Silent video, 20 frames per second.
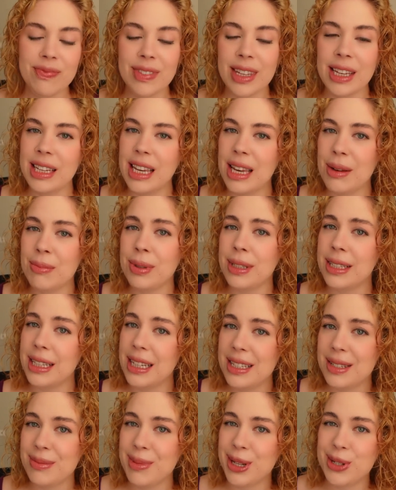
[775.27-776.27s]
again,
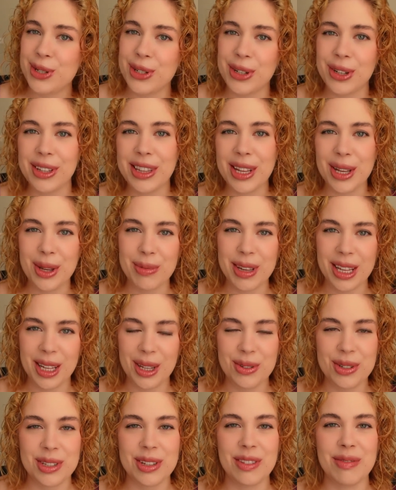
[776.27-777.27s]
please make sure that you make
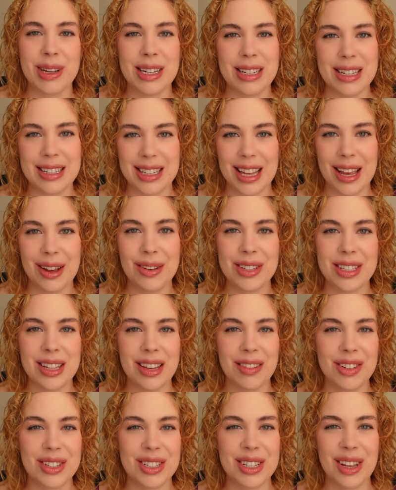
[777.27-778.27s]
use of my discount.
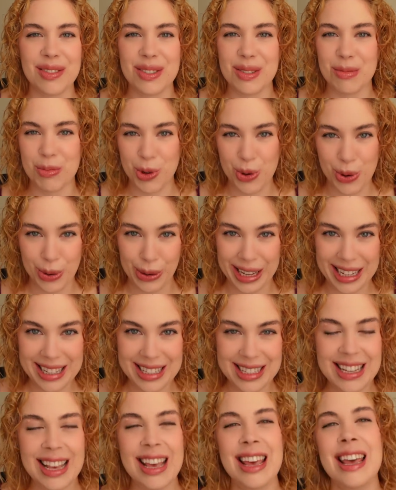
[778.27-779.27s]
Save yourself some
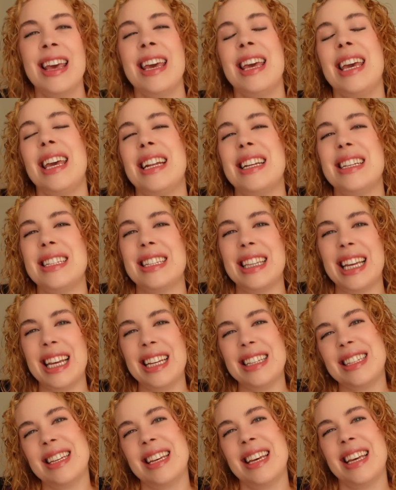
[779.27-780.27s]
coins. It is
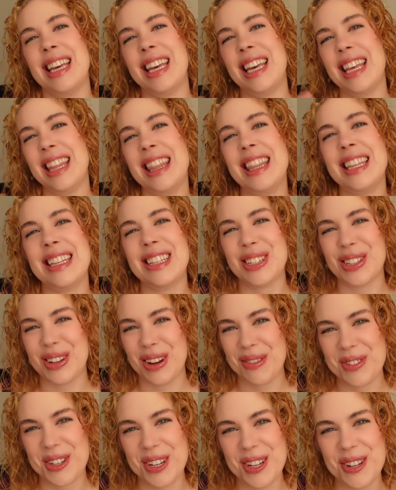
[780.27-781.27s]
linked in the
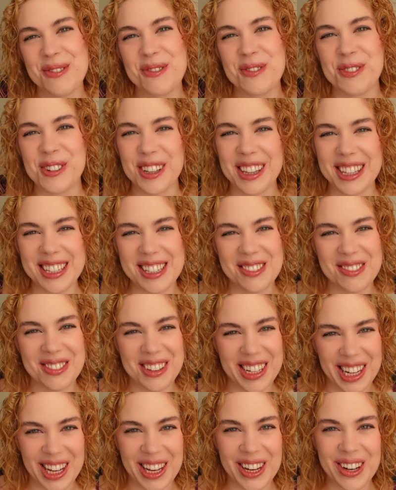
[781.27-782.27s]
description for this
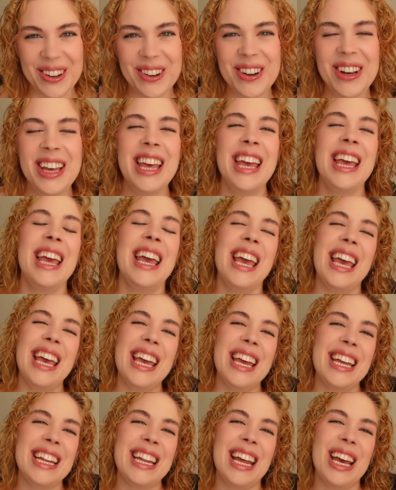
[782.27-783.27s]
video,
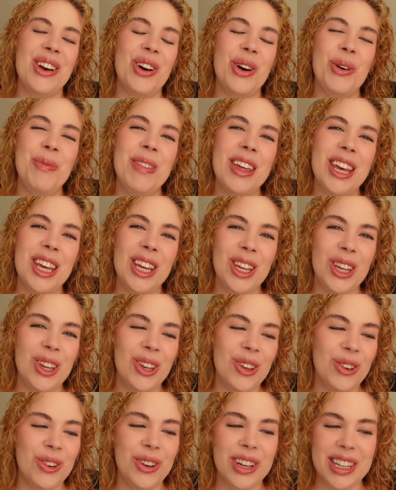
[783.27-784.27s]
and I hope that
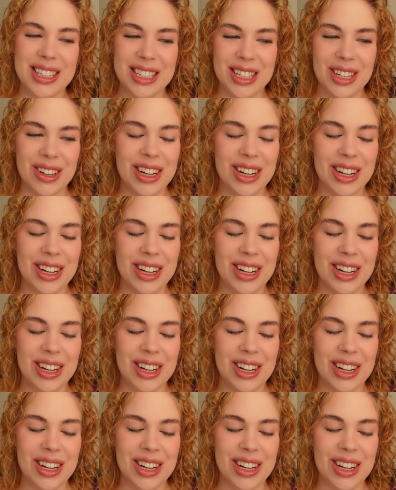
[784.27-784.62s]
you consider